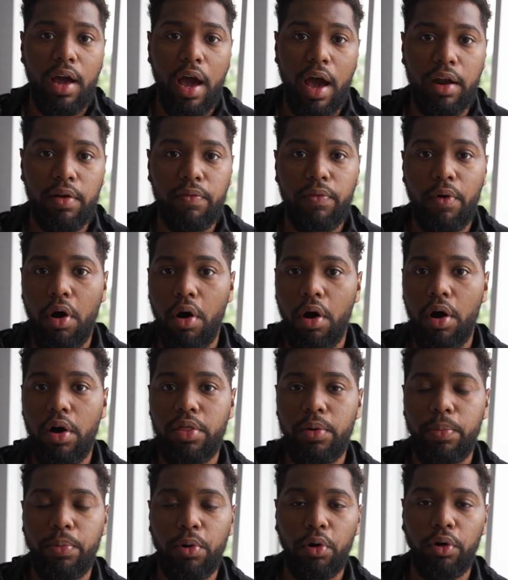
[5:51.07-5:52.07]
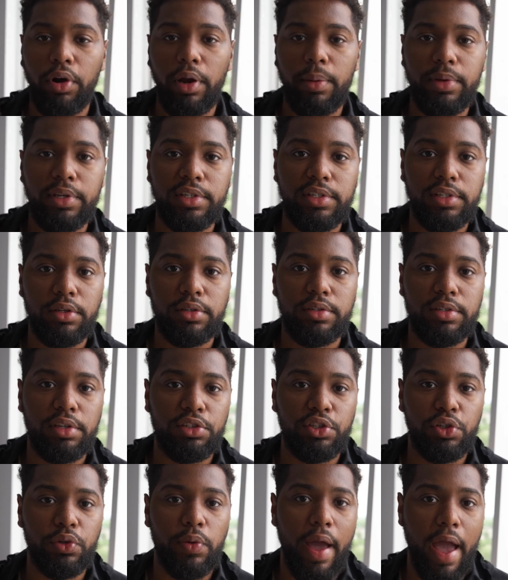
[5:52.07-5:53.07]
out of all the programming skill
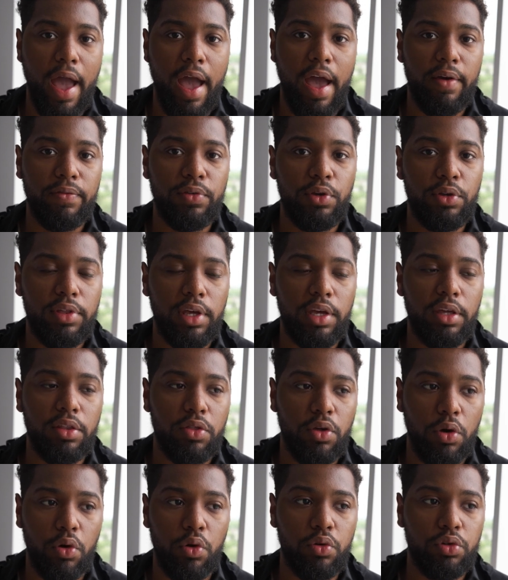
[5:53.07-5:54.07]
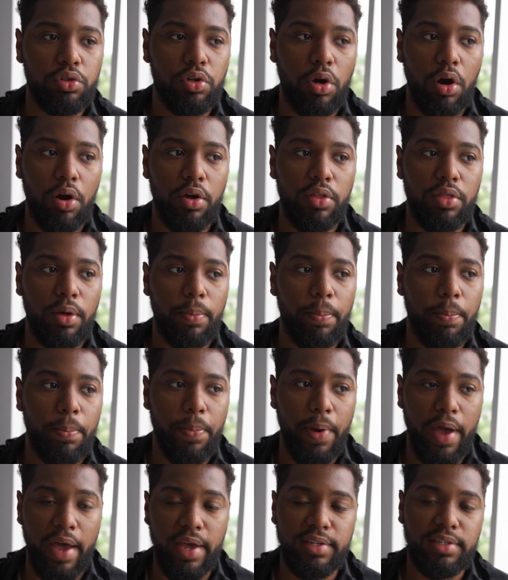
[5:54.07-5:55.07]
sets you have, you think those are the
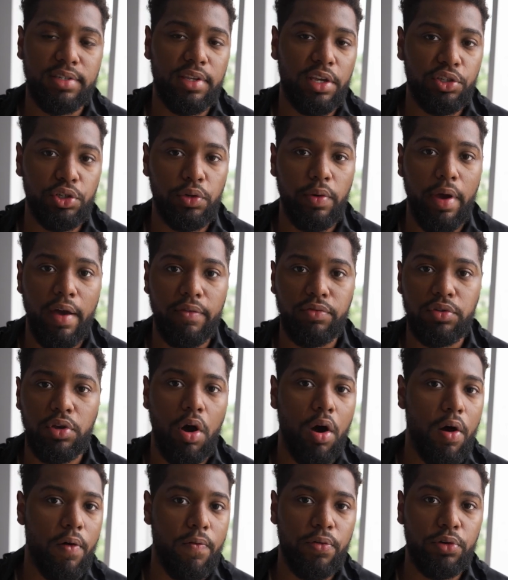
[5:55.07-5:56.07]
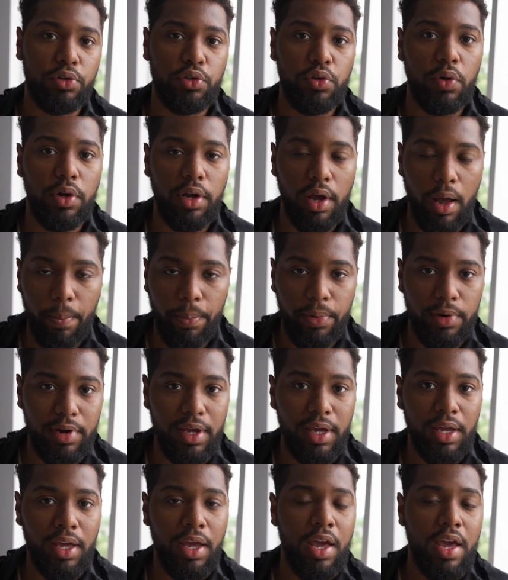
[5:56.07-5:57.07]
best that you have to offer to a
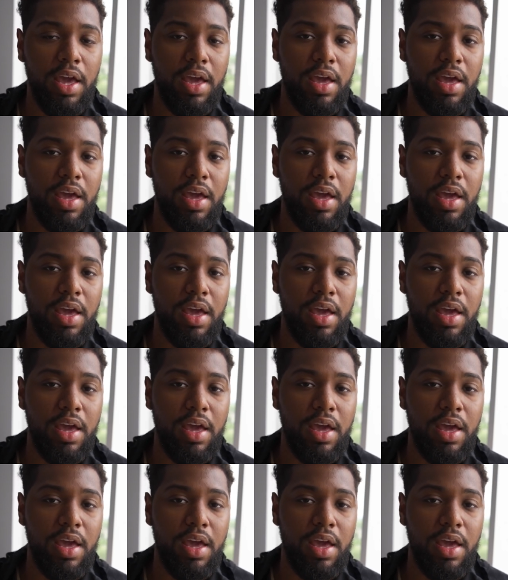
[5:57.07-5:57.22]
company,